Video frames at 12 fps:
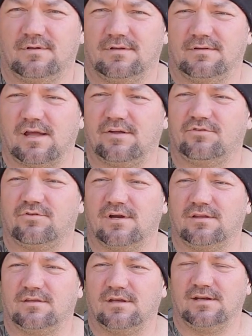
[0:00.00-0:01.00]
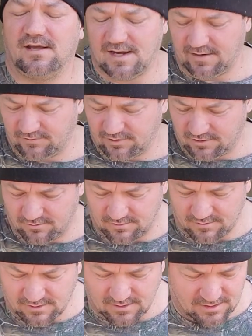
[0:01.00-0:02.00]
That's a great thing to have too.
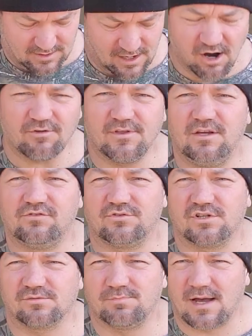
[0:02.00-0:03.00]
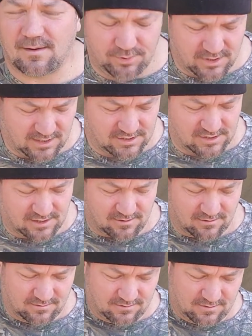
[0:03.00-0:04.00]
All these are just my picks, y'all.
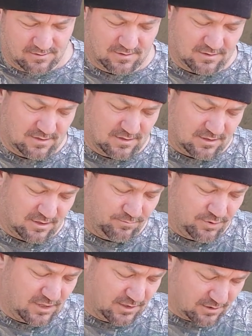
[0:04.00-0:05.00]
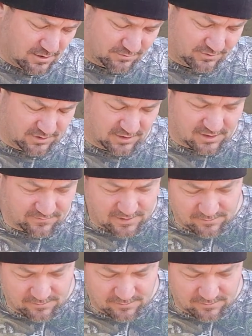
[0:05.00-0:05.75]
You pick your own stuff. I'm